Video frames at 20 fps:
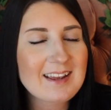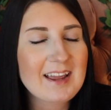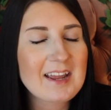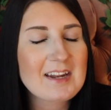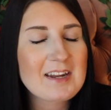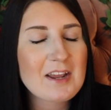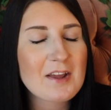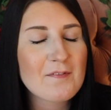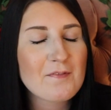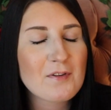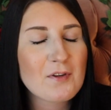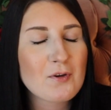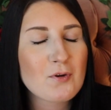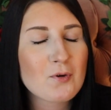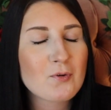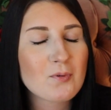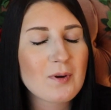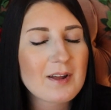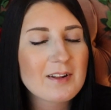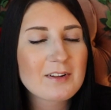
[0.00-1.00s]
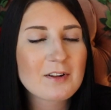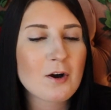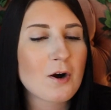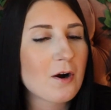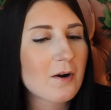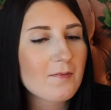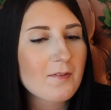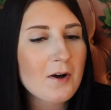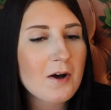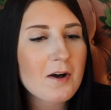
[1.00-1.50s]
and if you read
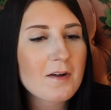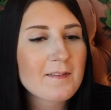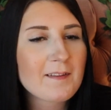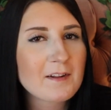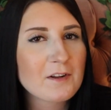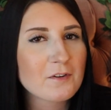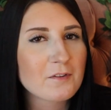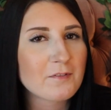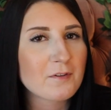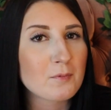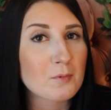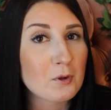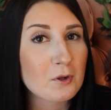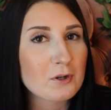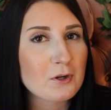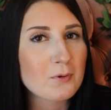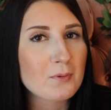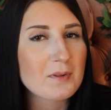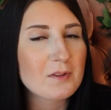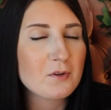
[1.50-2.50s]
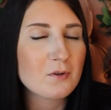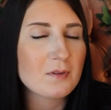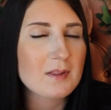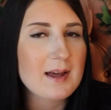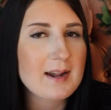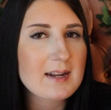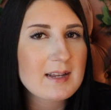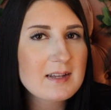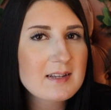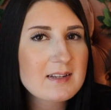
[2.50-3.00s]
Caraval, then you're familiar with who
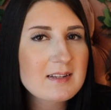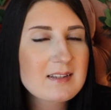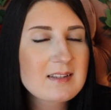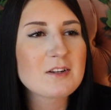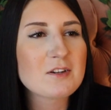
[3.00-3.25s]
that is.